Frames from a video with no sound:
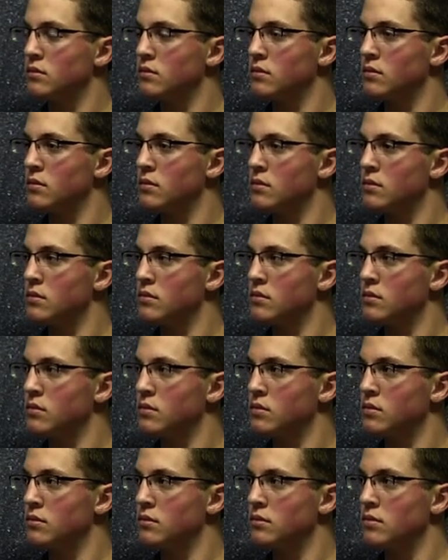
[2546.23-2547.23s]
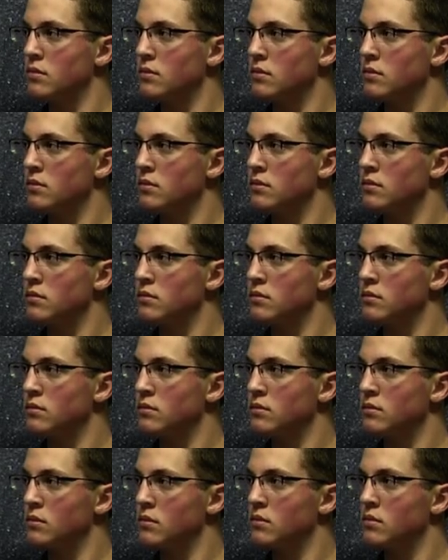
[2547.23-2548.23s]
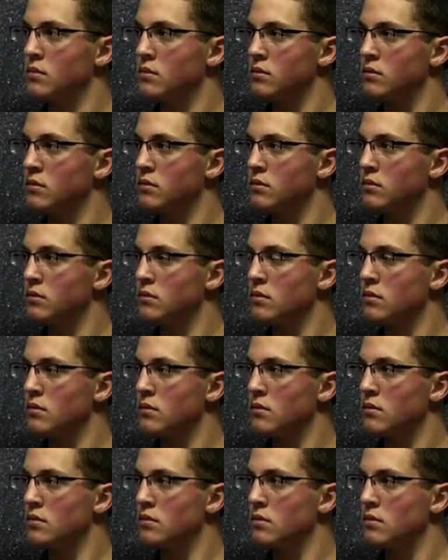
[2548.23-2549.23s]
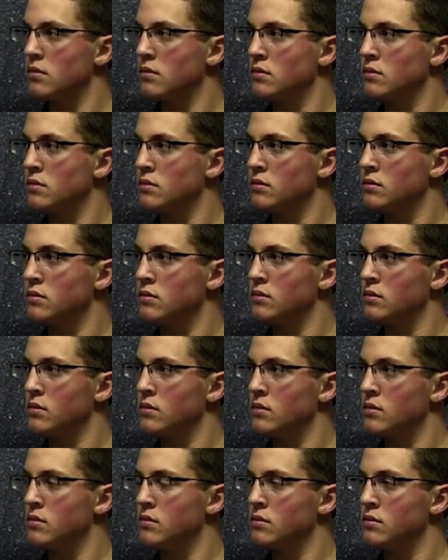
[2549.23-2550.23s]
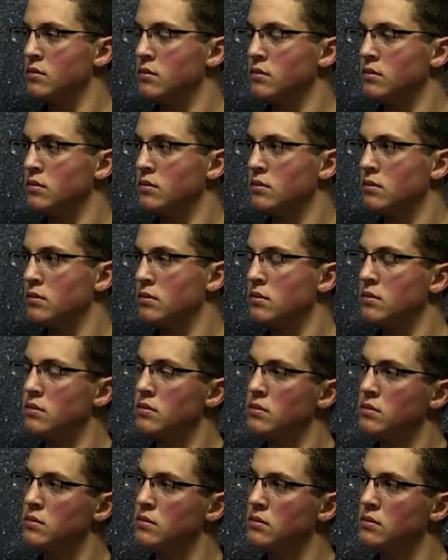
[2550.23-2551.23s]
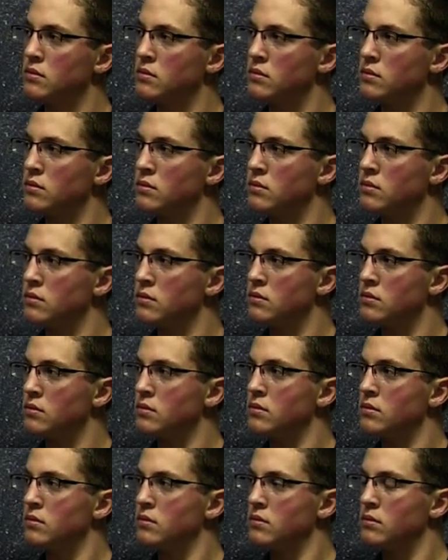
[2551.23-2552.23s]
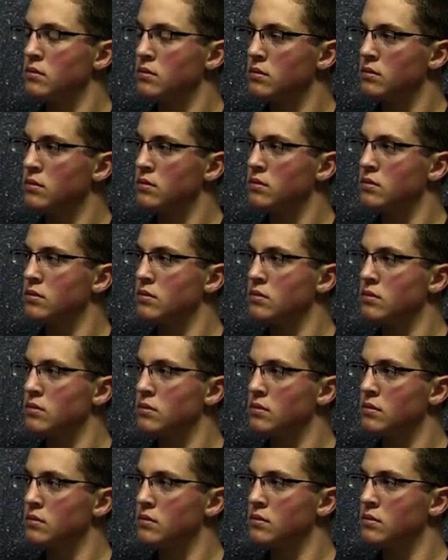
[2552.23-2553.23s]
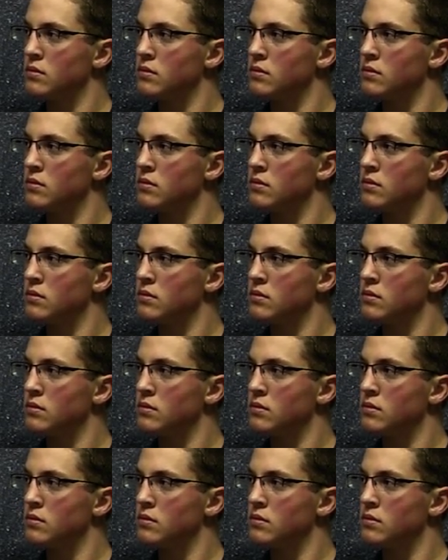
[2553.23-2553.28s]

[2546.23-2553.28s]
No words are spoken by the person on screen.